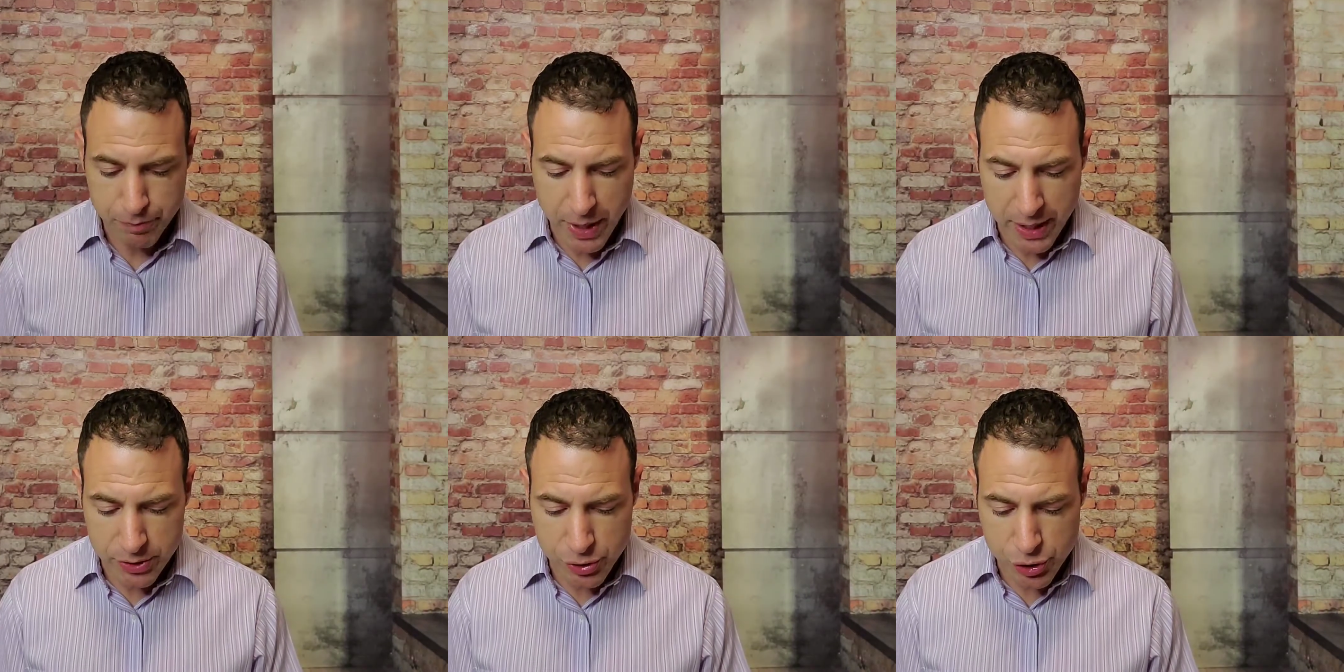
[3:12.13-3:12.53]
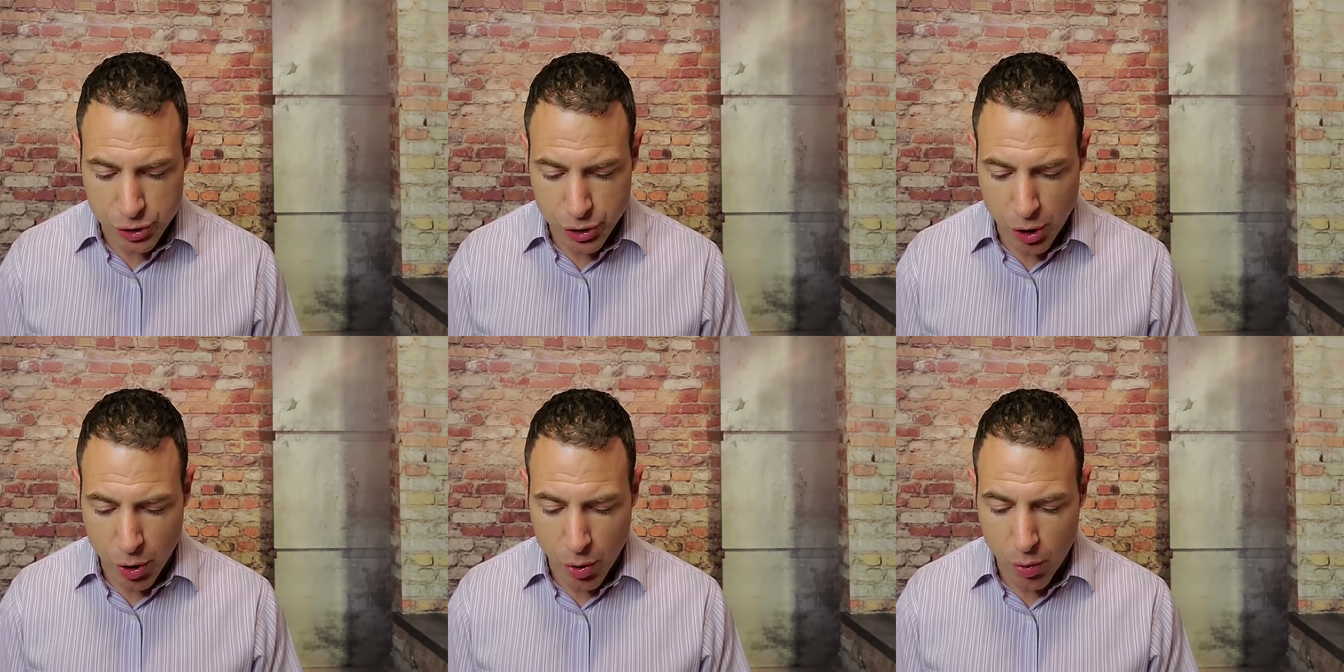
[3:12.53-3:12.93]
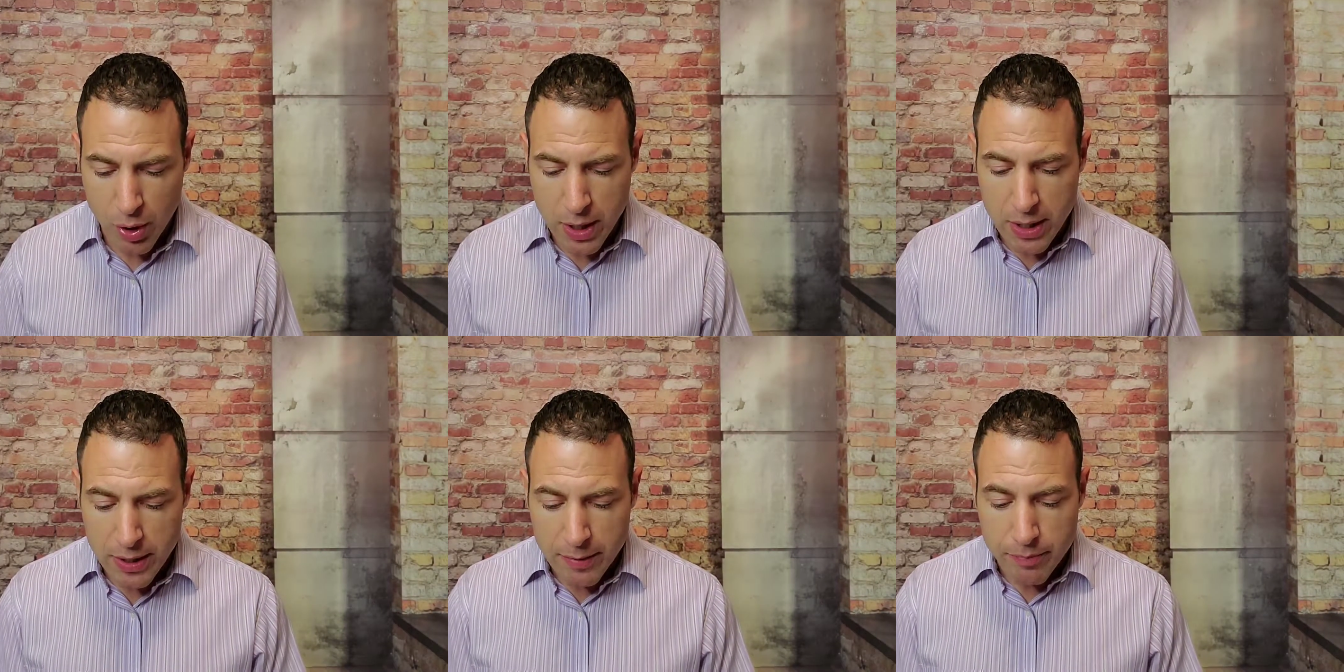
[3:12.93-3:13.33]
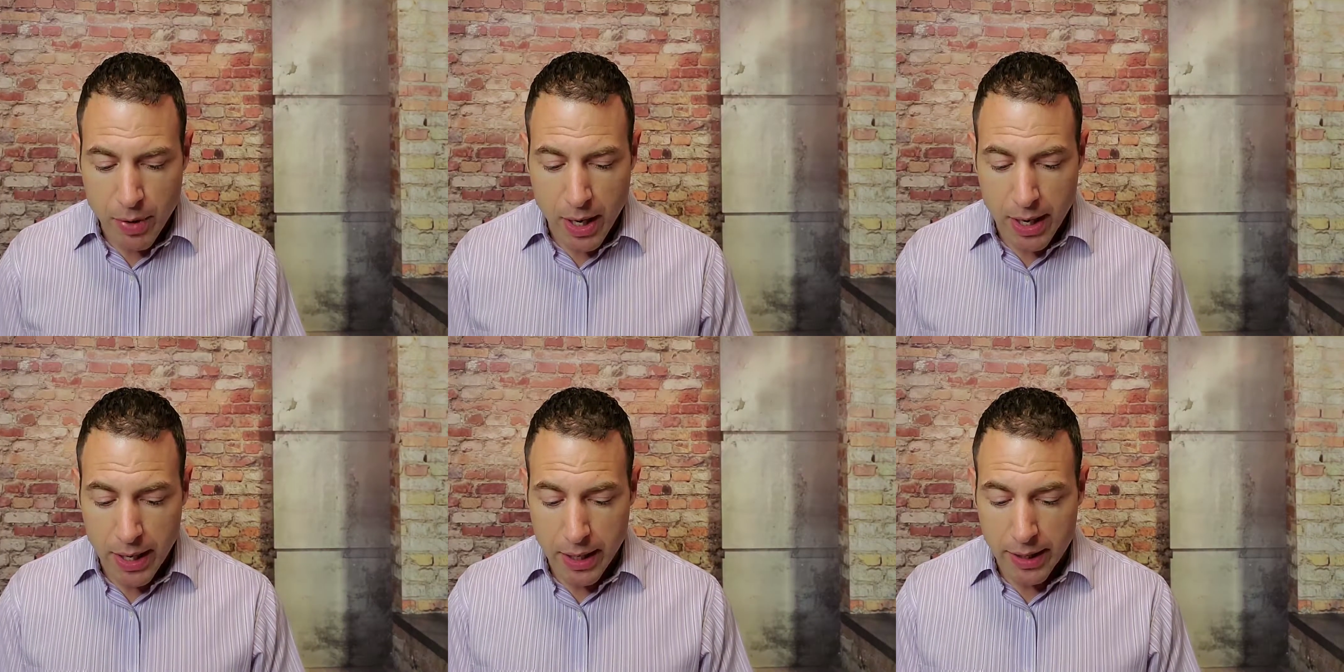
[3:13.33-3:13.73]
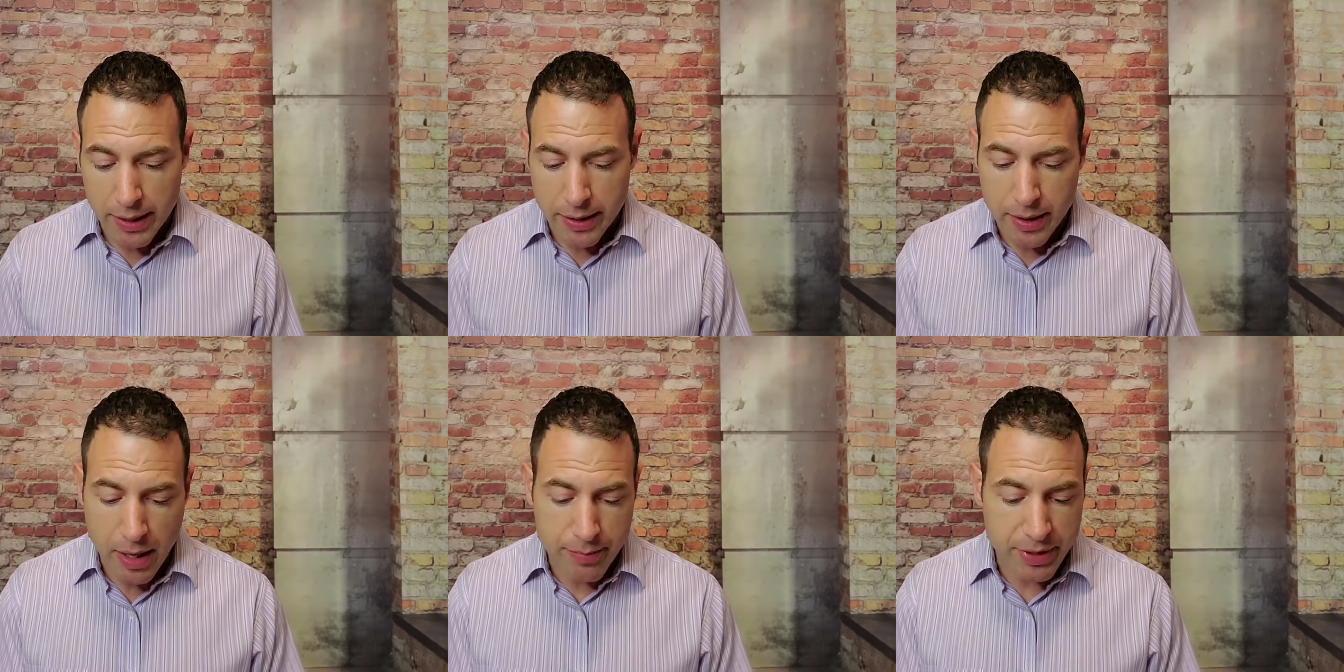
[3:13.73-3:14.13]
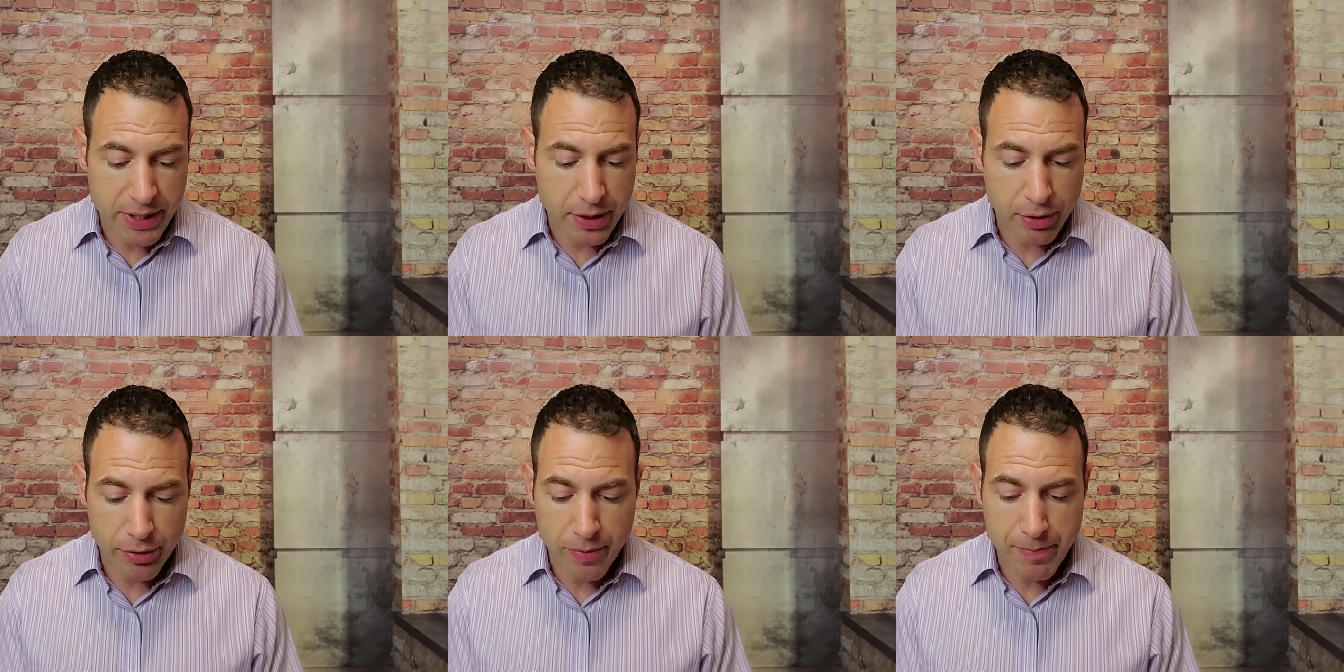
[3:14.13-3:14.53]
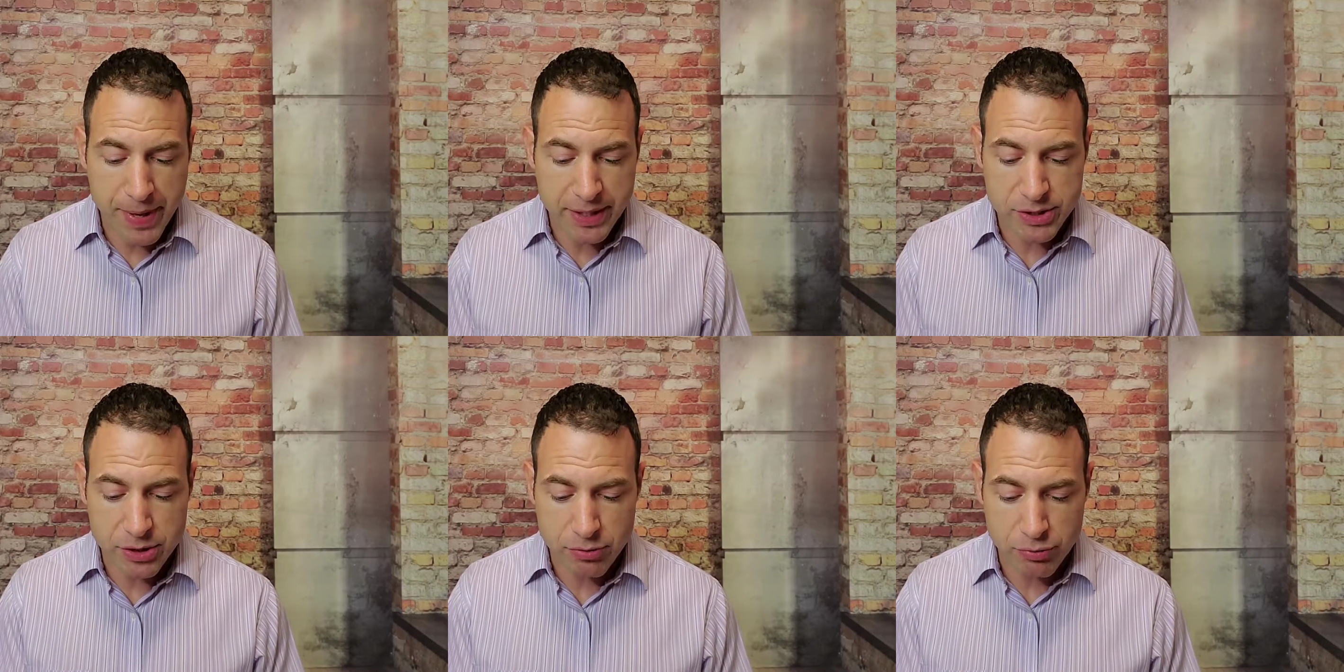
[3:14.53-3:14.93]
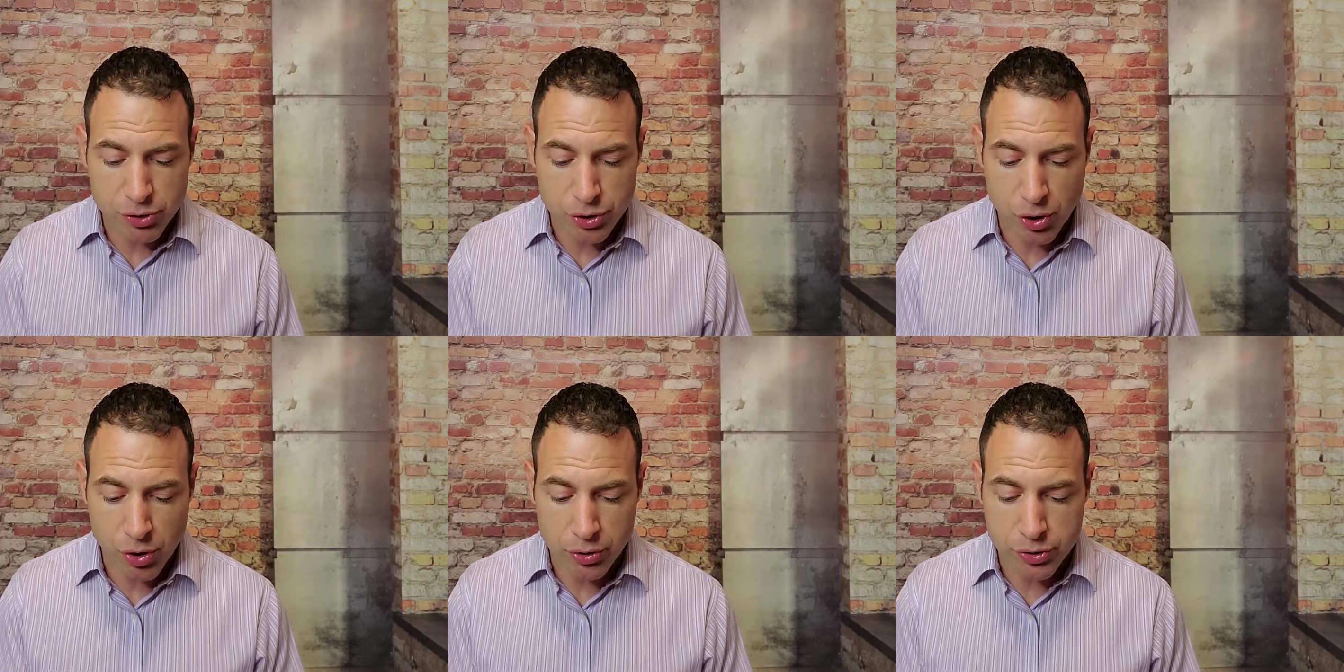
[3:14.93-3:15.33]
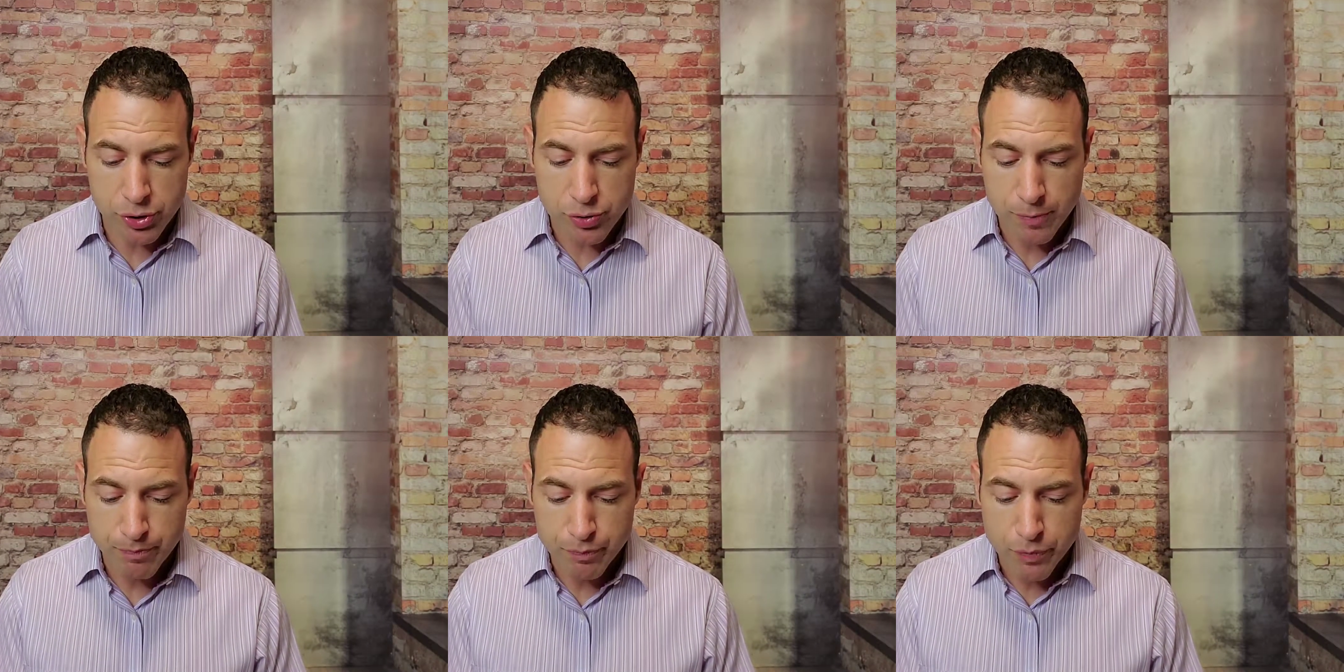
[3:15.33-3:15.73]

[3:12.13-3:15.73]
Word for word: And so, uh, I mean, here are the basic results.